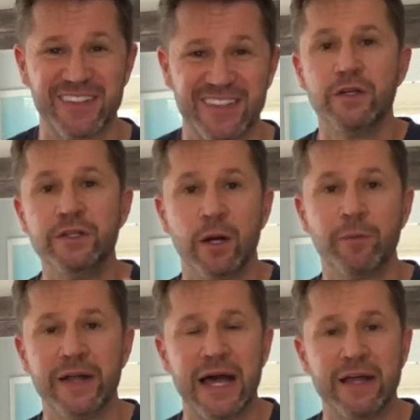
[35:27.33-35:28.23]
Number
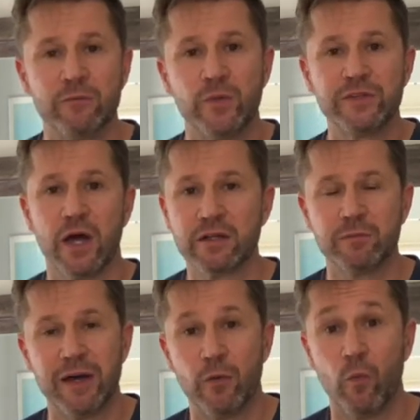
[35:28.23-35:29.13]
9, we talked
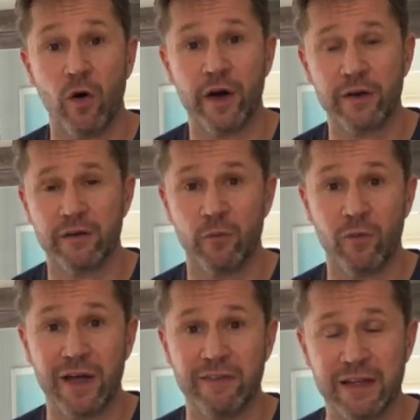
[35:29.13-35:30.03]
about water and why
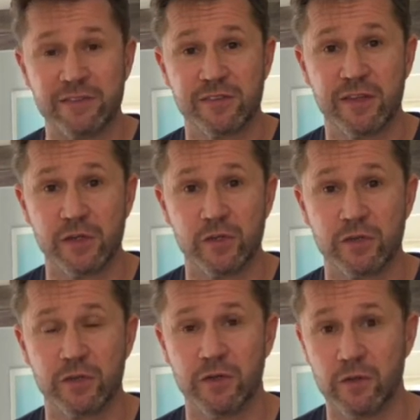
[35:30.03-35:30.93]
that's essential to
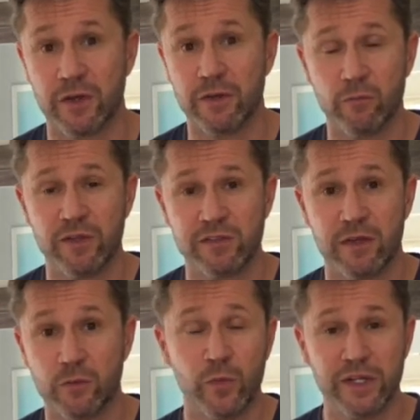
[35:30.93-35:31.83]
you, and then we said
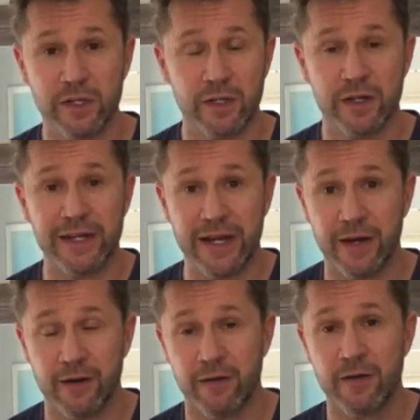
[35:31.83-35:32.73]
we needed
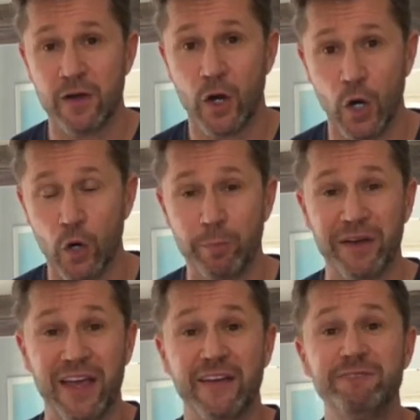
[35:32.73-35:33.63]
air, hope,
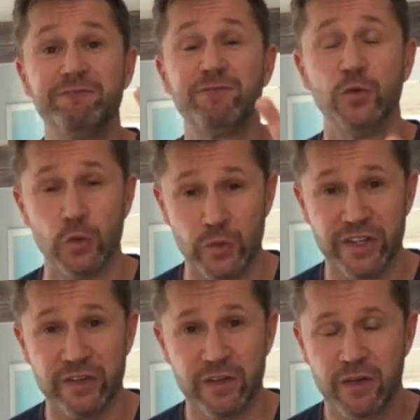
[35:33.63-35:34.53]
and food.
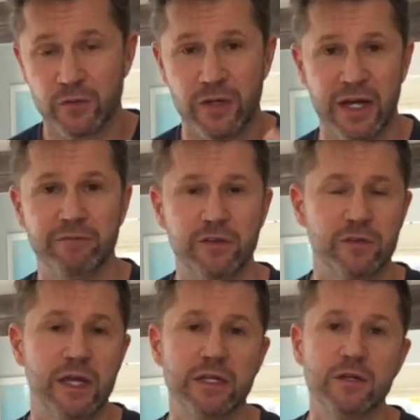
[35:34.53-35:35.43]
So
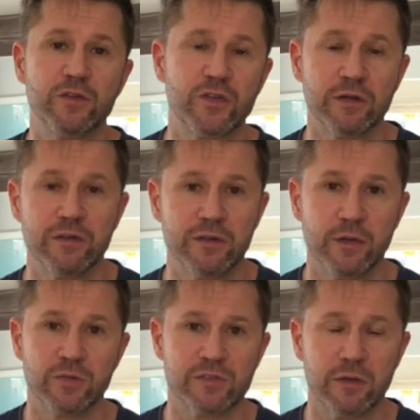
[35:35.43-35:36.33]
obviously I need to start the day
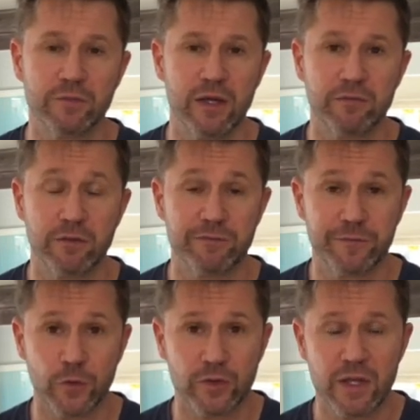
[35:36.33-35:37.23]
with some level of
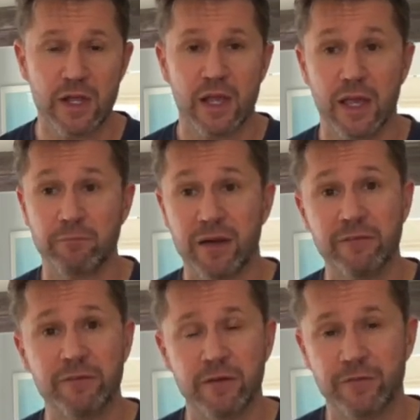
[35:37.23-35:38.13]
food, and my
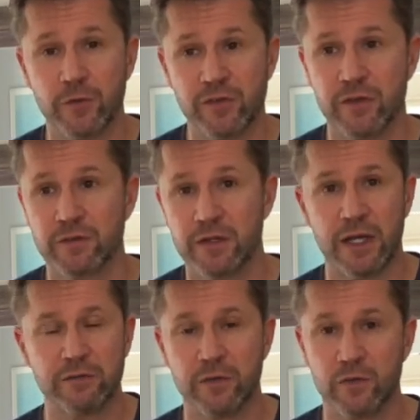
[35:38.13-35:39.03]
very first thing that I
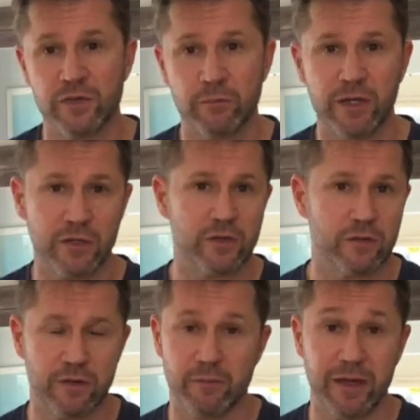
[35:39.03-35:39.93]
do is I make sure
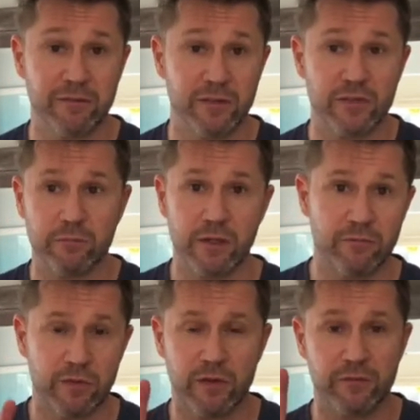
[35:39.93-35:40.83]
that I'm having some
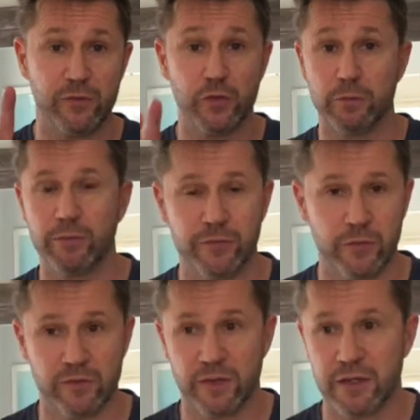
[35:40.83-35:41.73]
level of
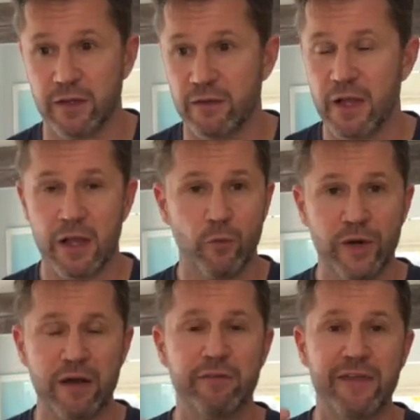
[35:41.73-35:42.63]
superfoods, like
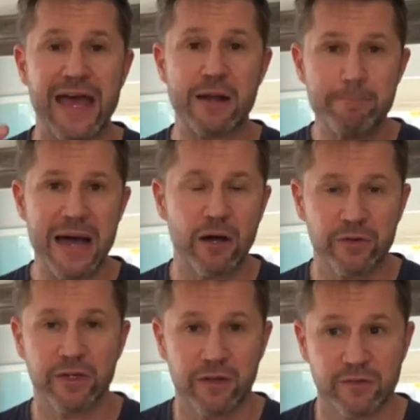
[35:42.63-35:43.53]
whatever that amount
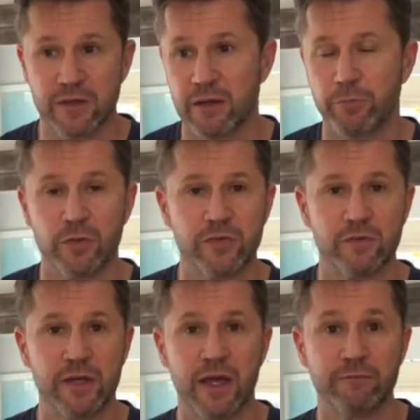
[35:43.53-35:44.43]
is. I
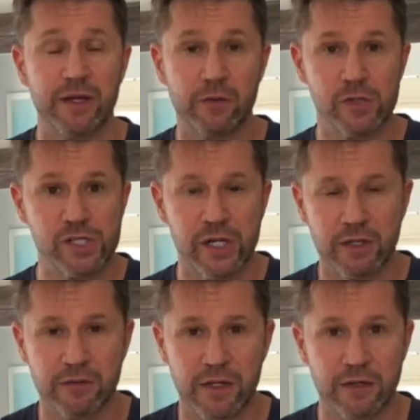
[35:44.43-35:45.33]
personally have my own
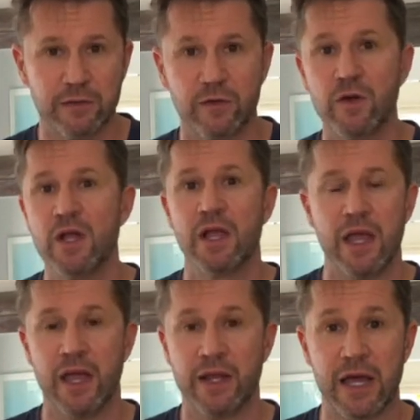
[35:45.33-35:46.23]
shake that I do,
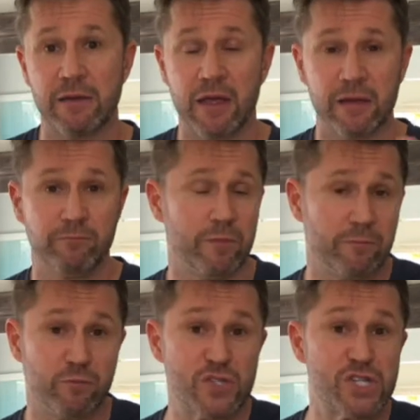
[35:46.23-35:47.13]
and I
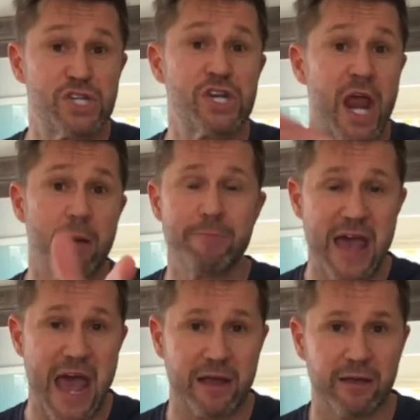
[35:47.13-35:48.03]

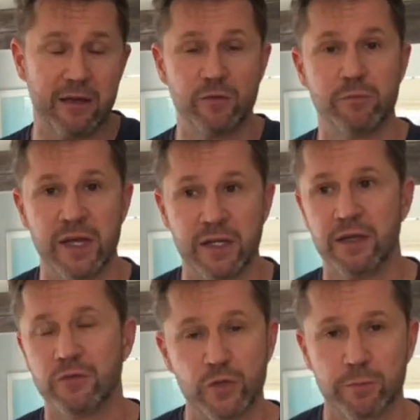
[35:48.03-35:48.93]
jam-pack as many
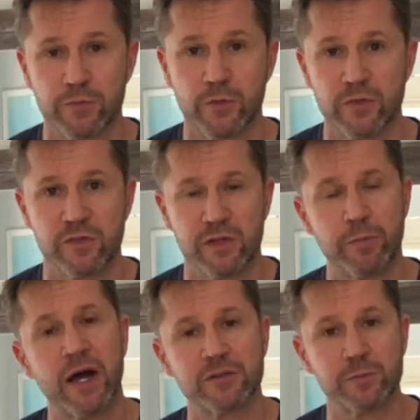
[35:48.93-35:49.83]
superfoods as I
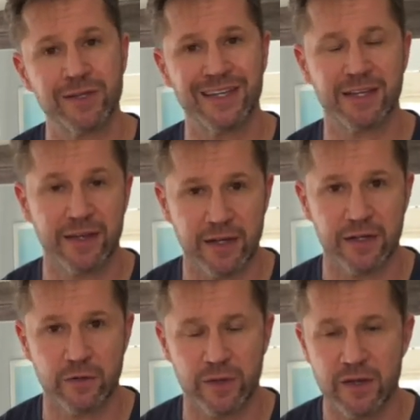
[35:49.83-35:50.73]
possibly can get
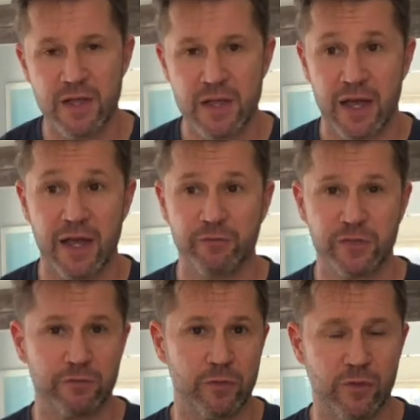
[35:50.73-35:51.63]
into it. I have
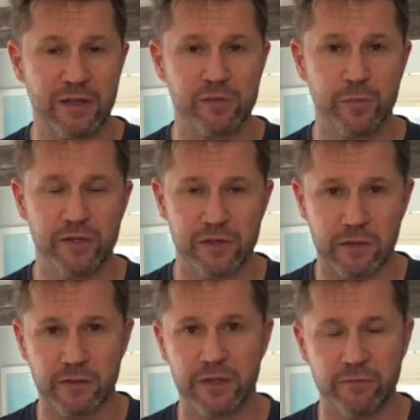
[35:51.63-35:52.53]
several recipes. I'll
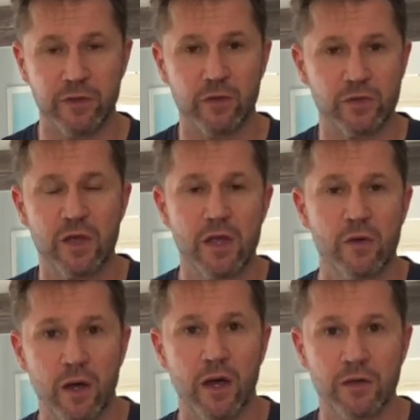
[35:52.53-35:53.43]
leave those
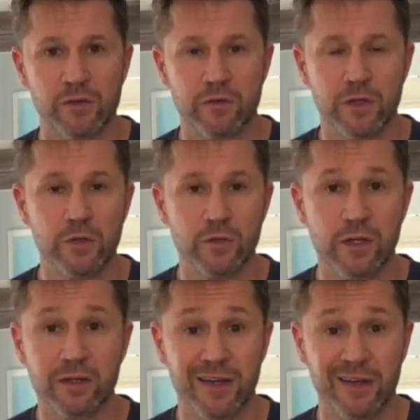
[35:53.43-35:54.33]
so that you can
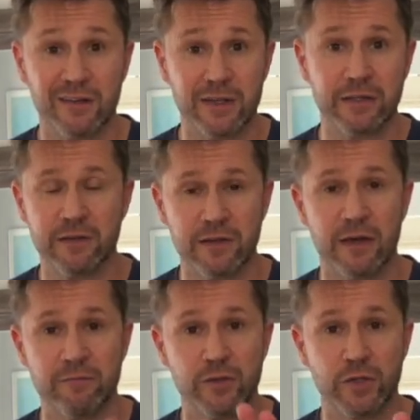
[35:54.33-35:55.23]
get a link to them
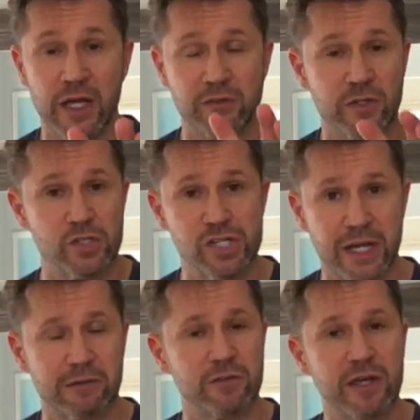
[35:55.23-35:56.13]
and you guys can check
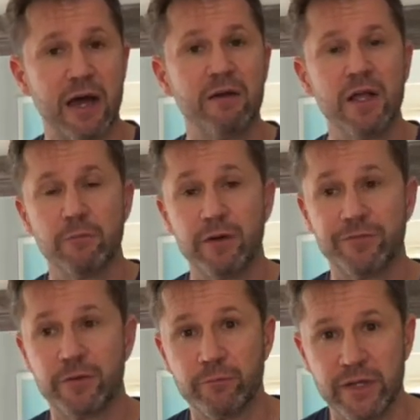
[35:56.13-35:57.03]
those out. But for
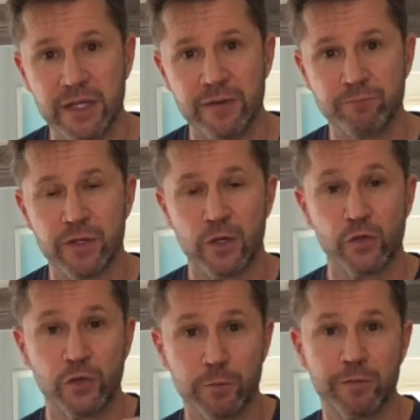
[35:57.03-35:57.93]
me,
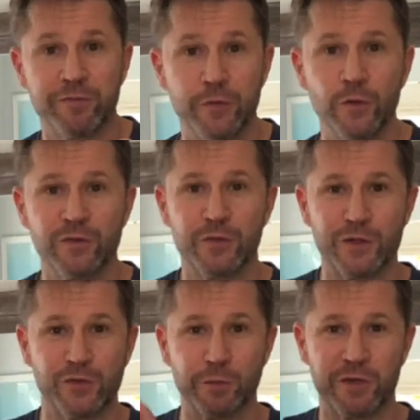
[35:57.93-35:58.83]
superfoods for a
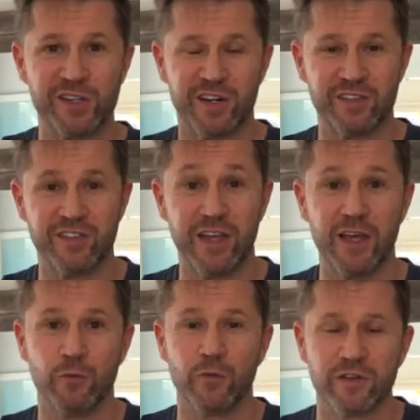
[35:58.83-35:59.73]
supercharged day
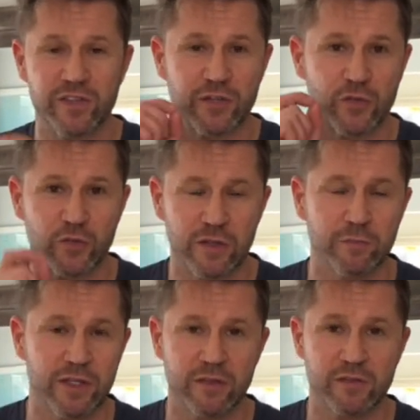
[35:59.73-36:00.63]
was extremely
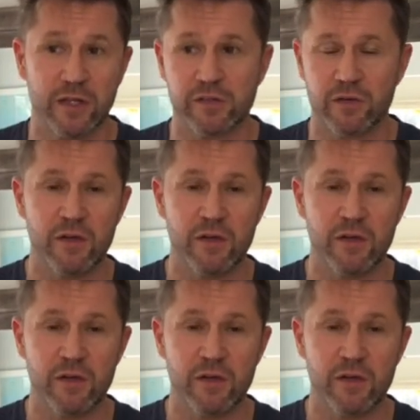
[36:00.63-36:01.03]
essential.